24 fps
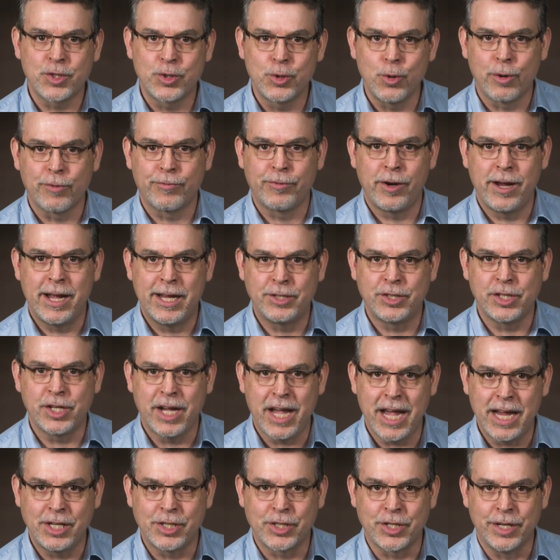Store for
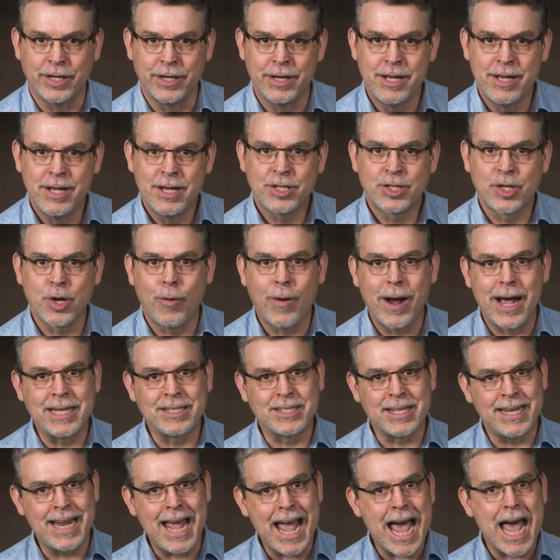Education. So
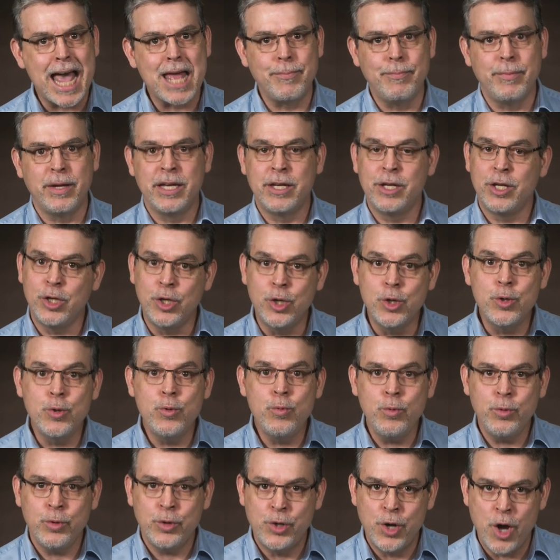as an admin,
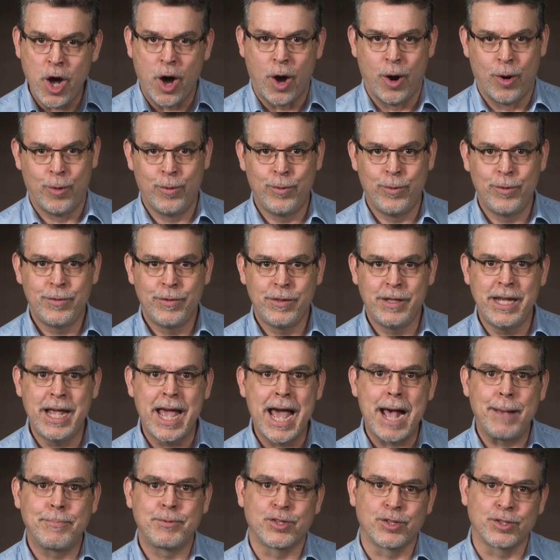you know the
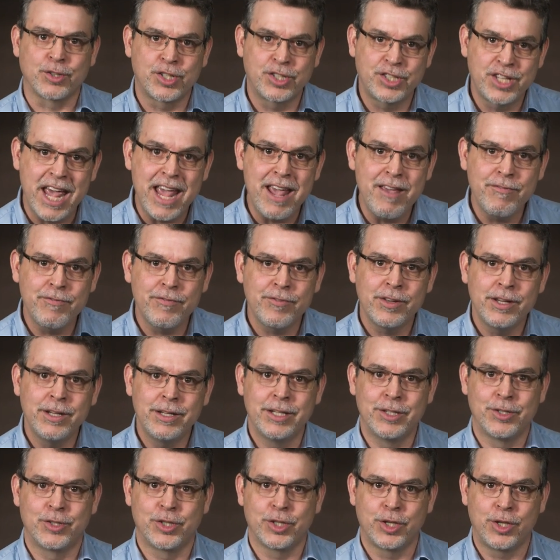apps are safe
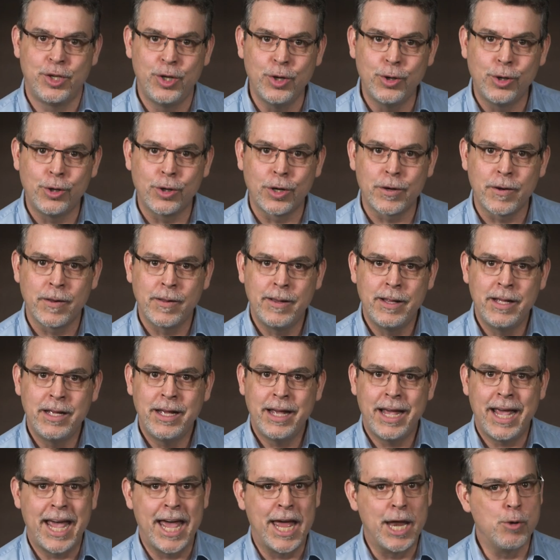and secure
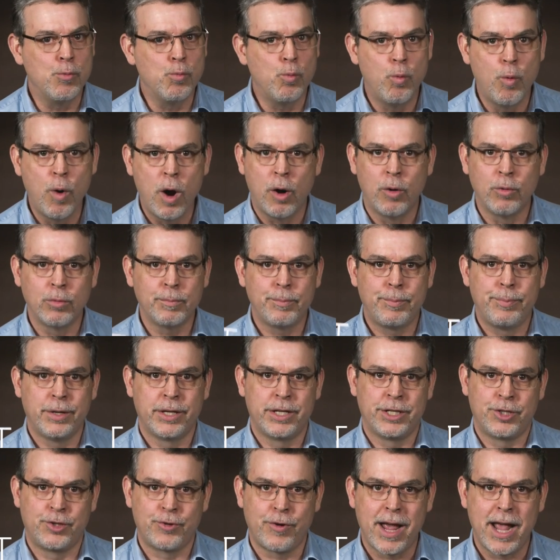and won't put
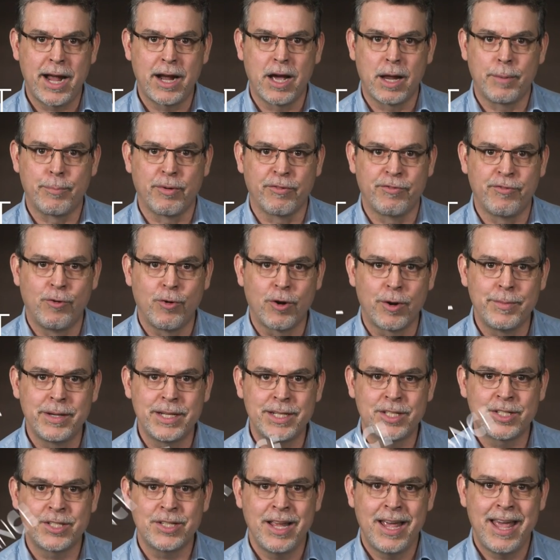a drag on
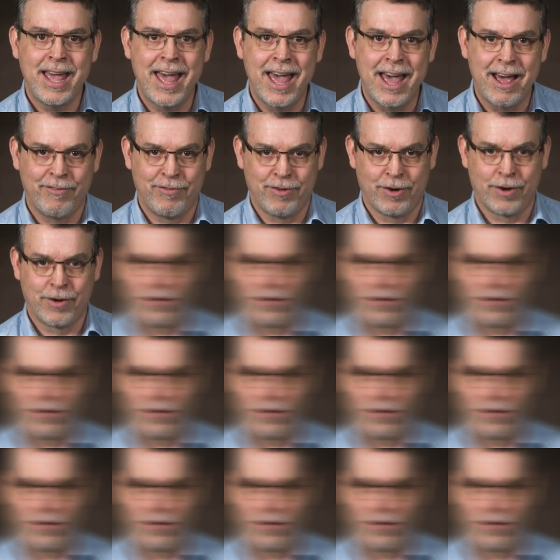performance ever.